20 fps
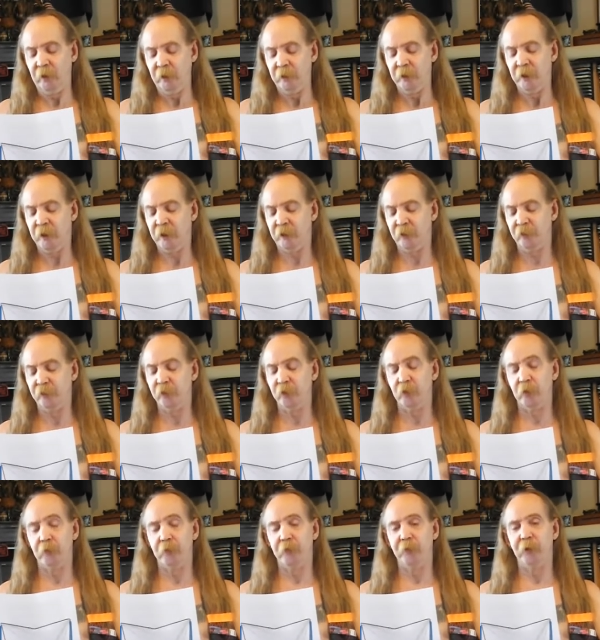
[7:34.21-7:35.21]

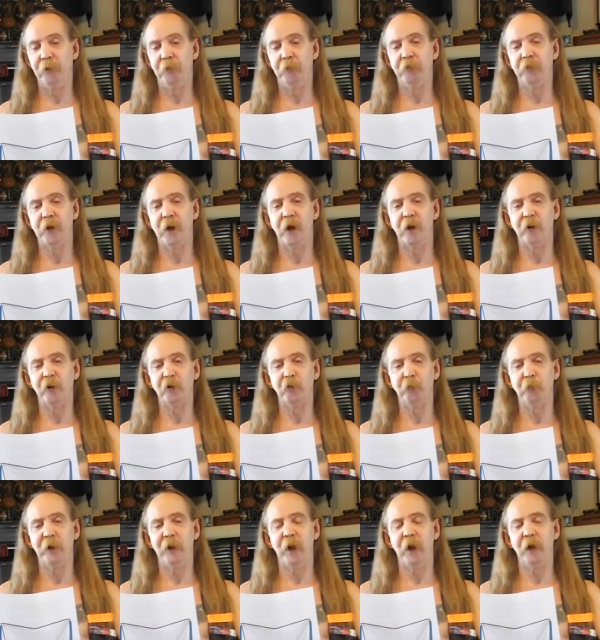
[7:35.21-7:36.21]
non-conservative, childish
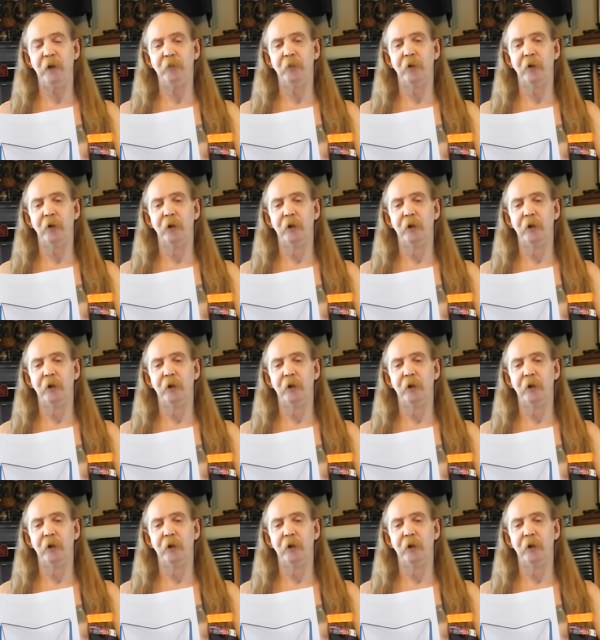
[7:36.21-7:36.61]
behavior.